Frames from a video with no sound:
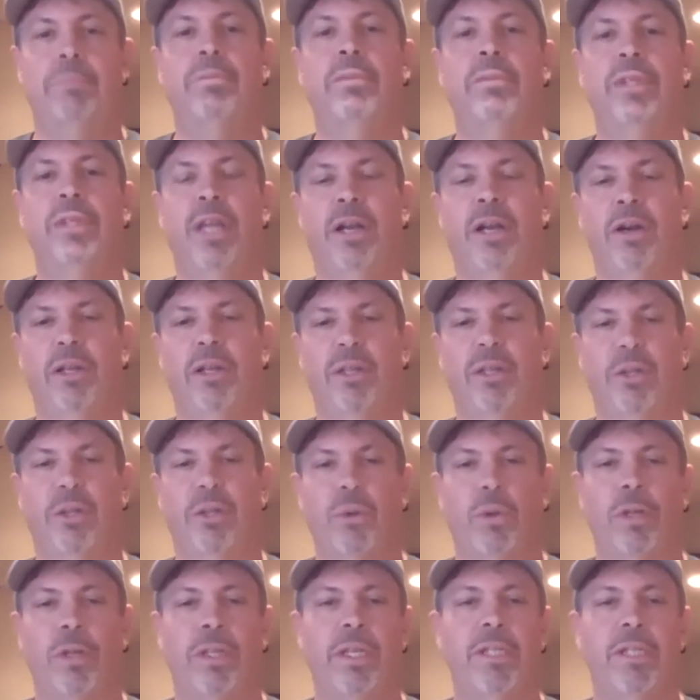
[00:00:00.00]
there in the
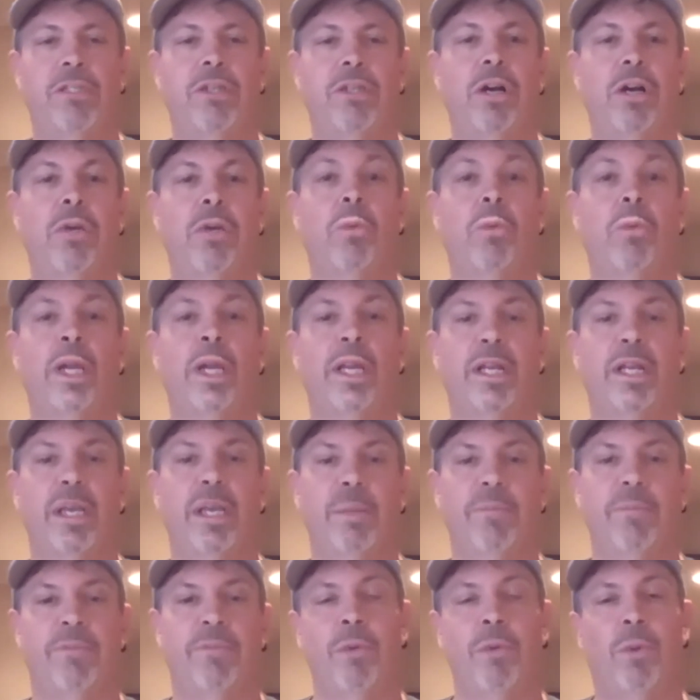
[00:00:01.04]
Northeast called Wicked
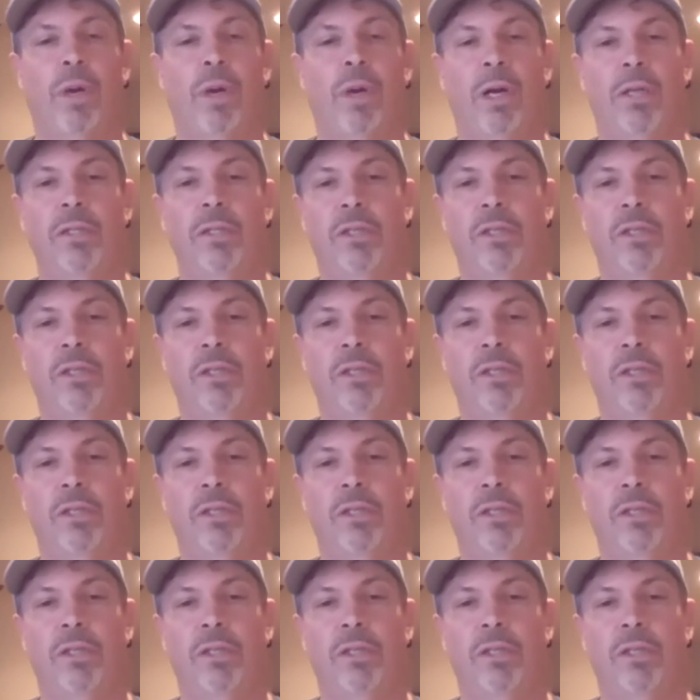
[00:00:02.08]
Hemp Footwear,